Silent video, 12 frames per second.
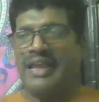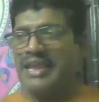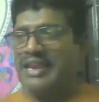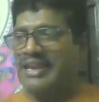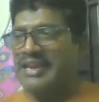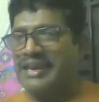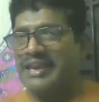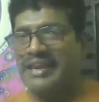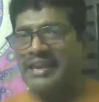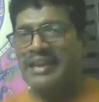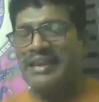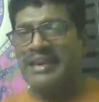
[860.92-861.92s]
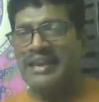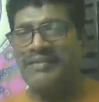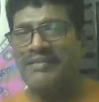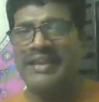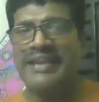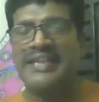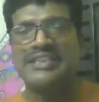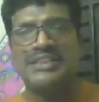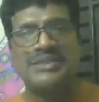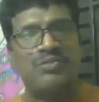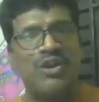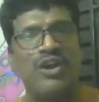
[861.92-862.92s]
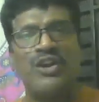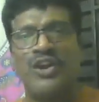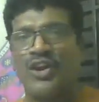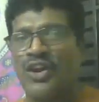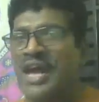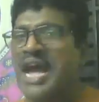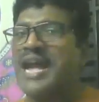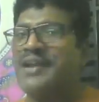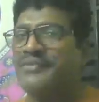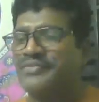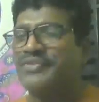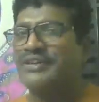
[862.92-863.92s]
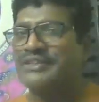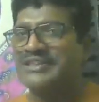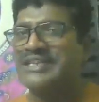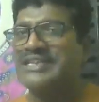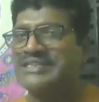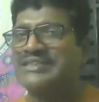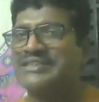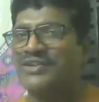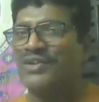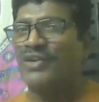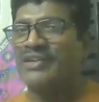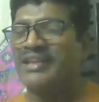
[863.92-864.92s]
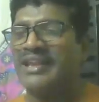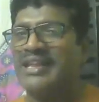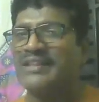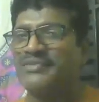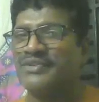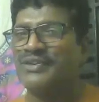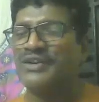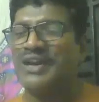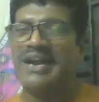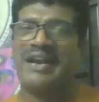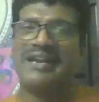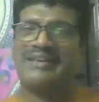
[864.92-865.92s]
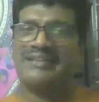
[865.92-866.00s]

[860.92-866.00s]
a living a smaller life for Jesus on the earth for God.